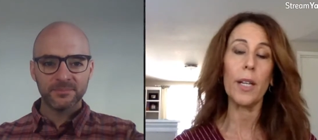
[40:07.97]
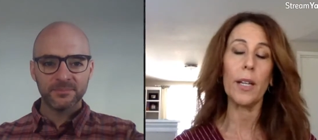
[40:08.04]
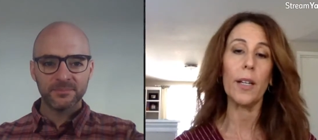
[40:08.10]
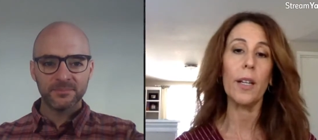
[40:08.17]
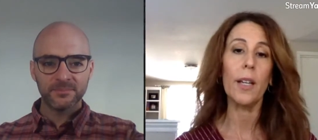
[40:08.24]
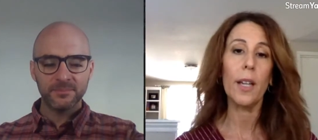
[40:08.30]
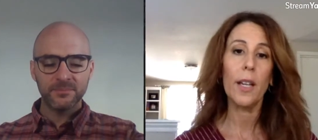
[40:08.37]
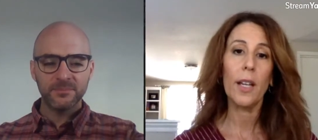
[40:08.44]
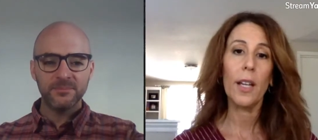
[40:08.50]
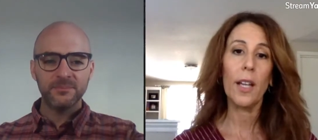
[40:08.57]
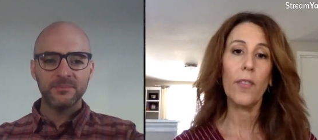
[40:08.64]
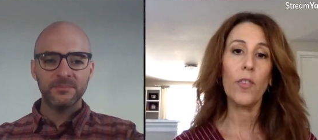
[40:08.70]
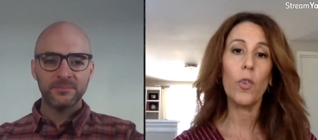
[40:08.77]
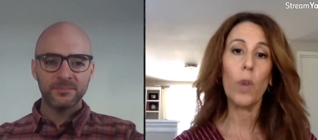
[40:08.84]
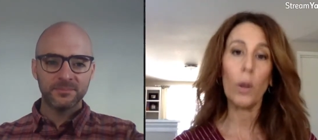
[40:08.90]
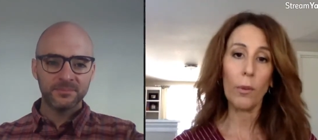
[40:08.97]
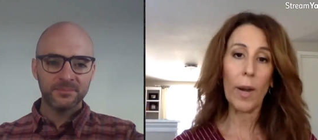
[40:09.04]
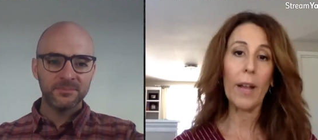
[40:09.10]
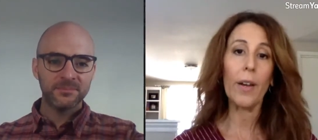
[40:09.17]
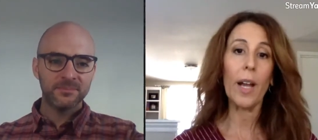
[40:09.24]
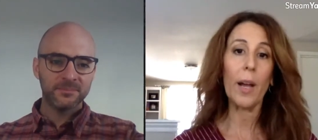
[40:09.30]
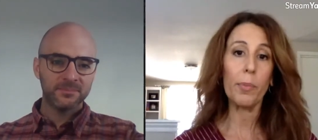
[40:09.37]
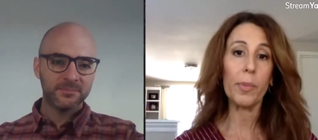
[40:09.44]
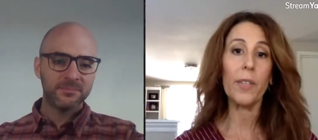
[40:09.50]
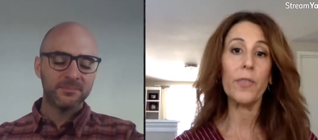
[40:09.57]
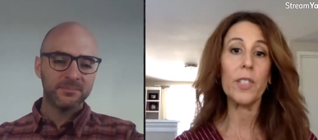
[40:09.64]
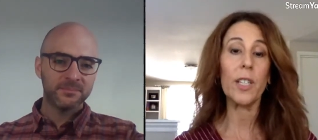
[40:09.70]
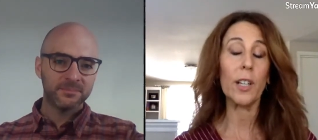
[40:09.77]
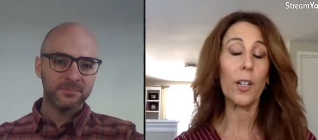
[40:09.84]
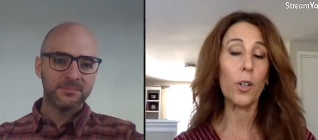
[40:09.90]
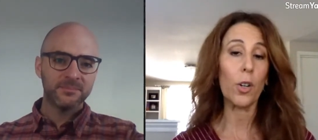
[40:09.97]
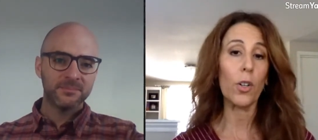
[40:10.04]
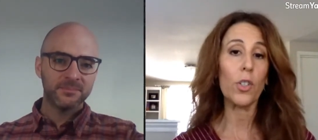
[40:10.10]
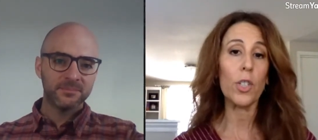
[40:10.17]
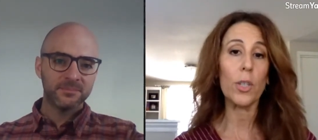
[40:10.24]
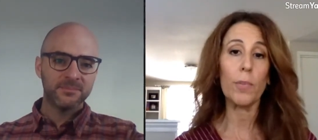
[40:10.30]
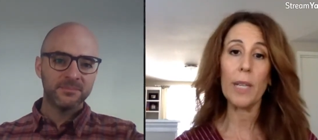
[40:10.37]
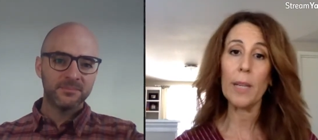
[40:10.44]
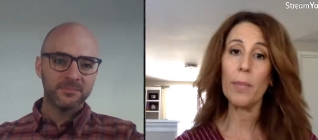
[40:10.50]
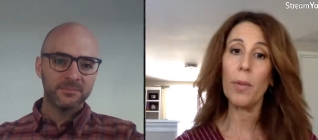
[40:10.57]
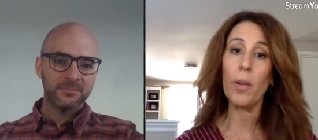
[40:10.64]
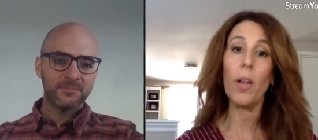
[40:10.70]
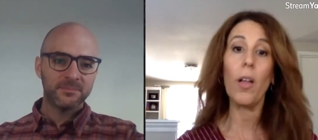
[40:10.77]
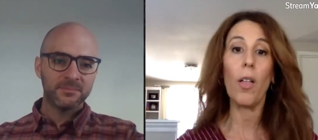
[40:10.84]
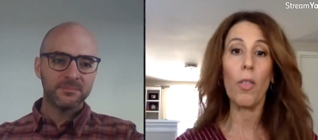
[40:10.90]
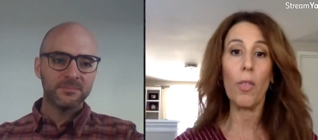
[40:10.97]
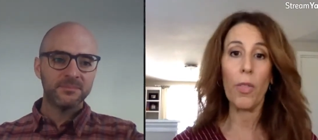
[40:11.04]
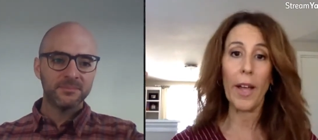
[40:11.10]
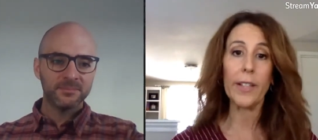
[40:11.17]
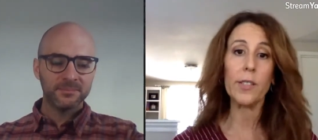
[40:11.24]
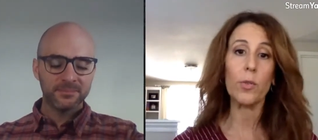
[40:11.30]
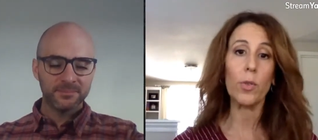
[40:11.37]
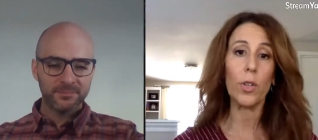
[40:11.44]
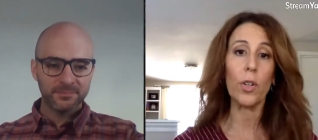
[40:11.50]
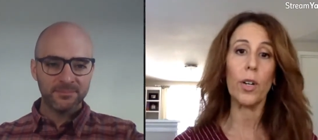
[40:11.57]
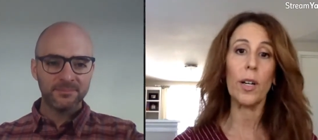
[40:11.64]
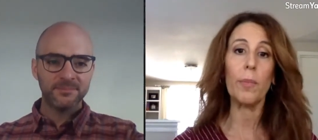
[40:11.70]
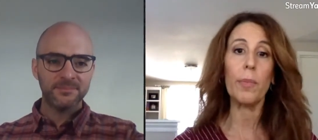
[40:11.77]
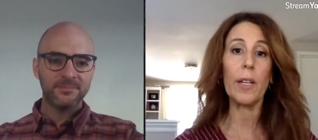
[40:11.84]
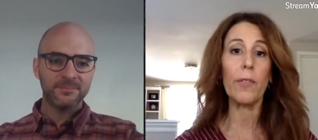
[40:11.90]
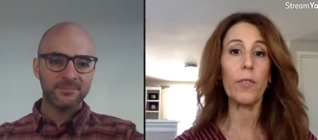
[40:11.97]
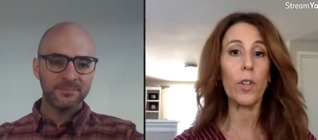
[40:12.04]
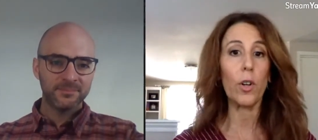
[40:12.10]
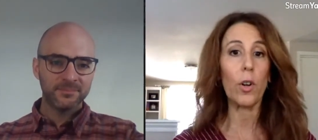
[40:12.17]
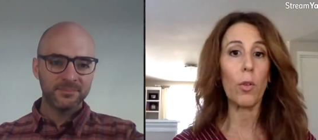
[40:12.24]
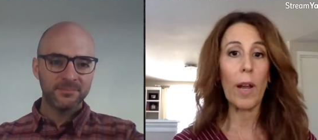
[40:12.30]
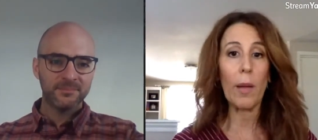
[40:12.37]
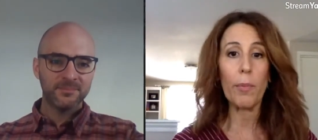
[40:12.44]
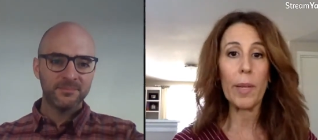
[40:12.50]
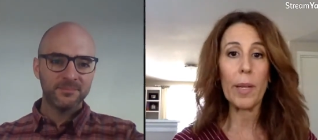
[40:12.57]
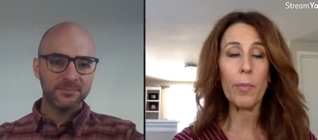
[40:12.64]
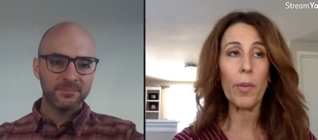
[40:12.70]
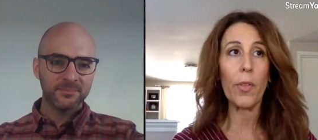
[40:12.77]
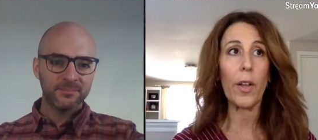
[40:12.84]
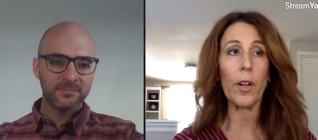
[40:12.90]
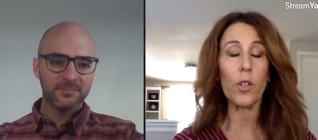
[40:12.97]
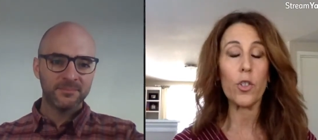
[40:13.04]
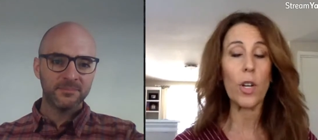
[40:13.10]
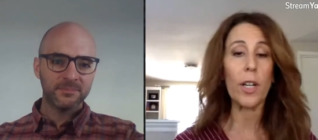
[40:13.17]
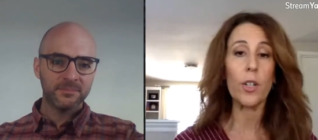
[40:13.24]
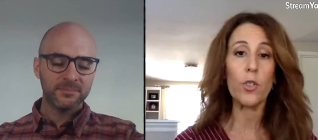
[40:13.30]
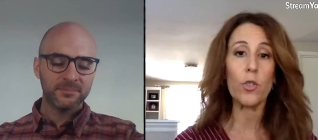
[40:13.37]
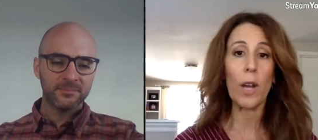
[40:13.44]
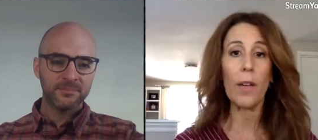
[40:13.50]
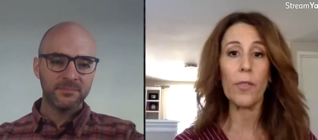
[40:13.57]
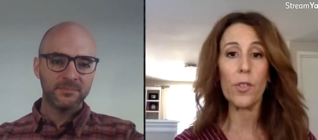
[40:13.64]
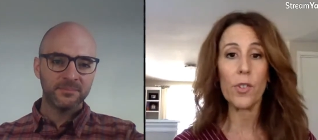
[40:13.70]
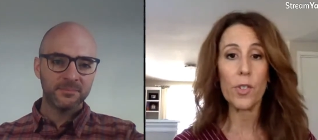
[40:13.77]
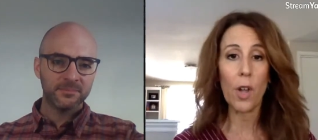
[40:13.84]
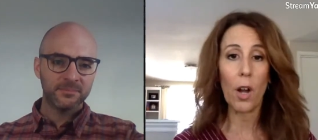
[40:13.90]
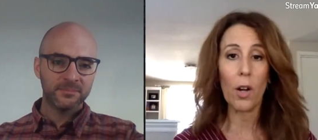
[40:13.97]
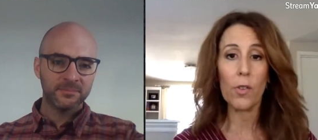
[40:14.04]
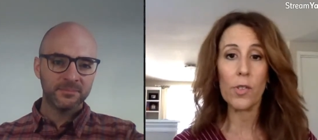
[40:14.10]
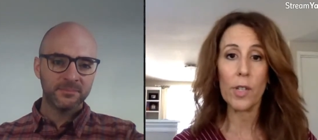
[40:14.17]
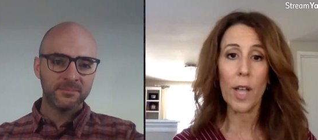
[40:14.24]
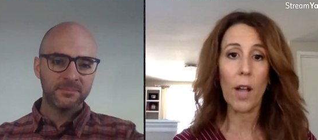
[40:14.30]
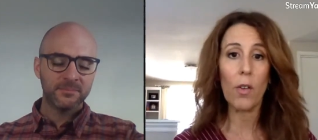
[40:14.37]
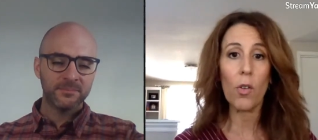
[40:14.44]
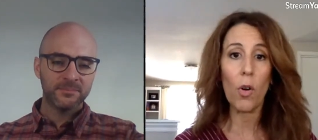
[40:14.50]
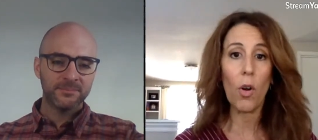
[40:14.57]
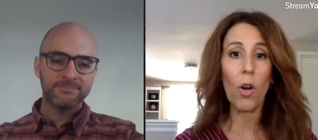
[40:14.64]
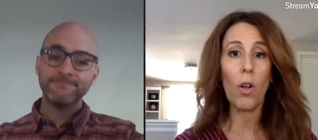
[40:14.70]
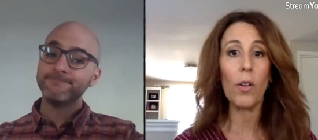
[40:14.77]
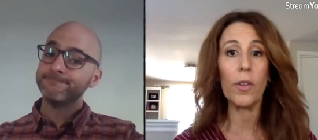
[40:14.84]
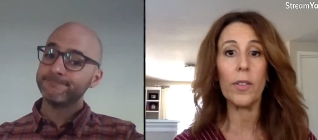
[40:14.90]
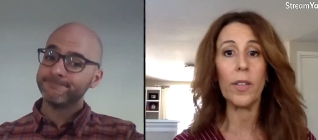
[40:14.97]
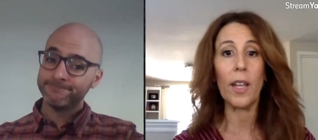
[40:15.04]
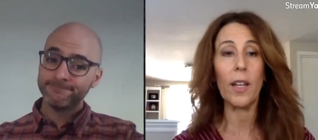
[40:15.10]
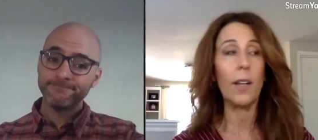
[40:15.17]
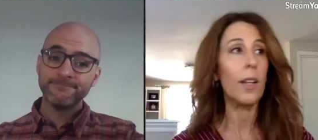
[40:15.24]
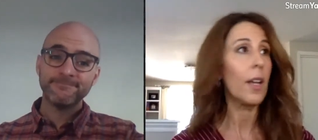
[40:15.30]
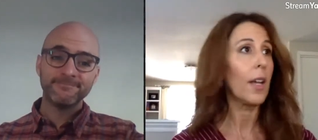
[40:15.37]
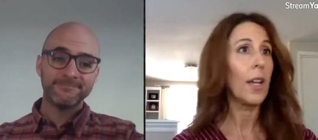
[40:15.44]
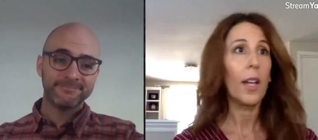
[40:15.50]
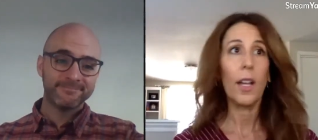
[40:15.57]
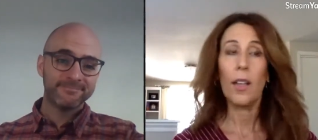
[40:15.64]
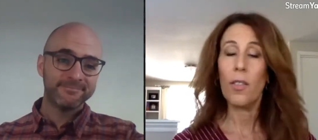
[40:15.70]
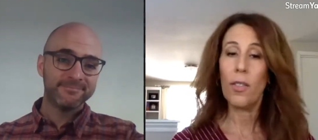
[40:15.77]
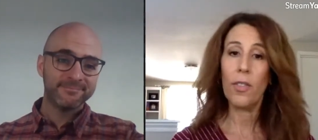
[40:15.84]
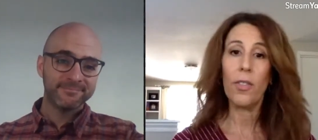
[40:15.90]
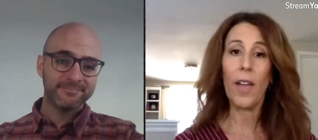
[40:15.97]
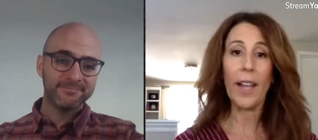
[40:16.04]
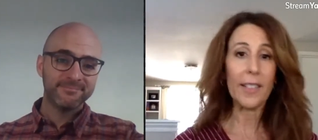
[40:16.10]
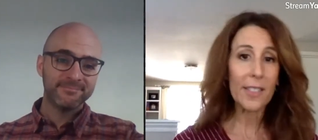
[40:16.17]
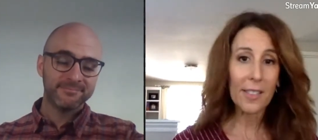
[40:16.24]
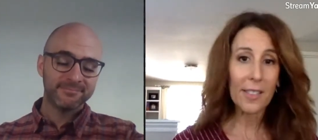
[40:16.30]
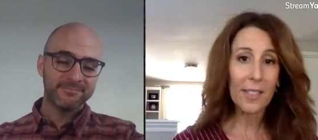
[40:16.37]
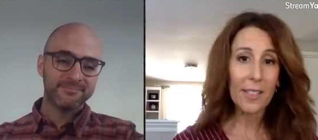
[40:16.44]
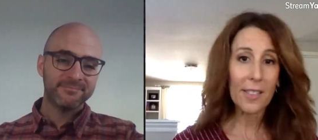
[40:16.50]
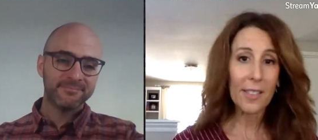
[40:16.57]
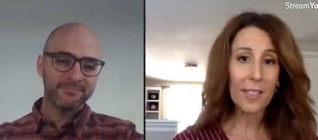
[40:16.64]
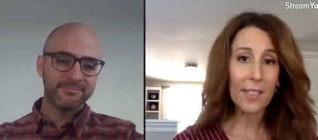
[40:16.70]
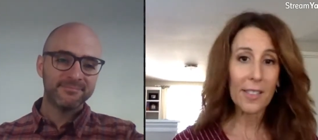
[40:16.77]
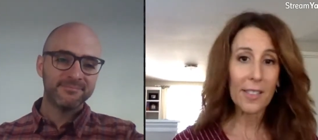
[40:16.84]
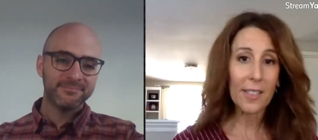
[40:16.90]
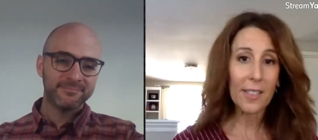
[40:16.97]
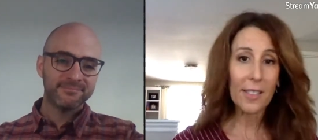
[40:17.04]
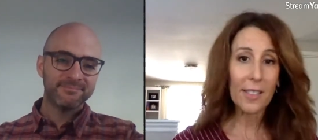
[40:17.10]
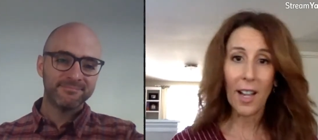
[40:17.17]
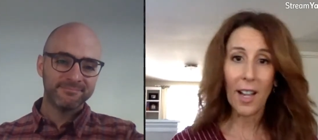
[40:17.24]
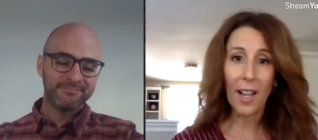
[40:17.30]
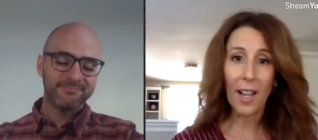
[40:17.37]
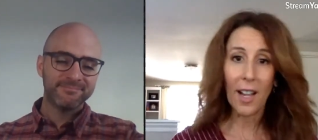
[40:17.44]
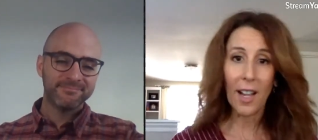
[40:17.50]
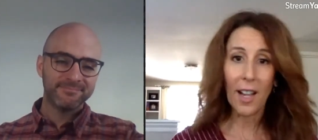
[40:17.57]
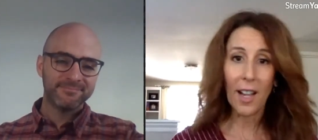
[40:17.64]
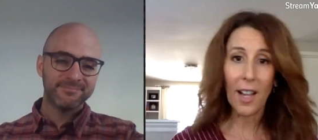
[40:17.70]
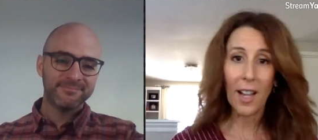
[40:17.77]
Speaker 1: And if you're around uplifting, encouraging people, that's where you're going to be. If you're around people that are trying to drown their sorrows in alcohol and then that's levels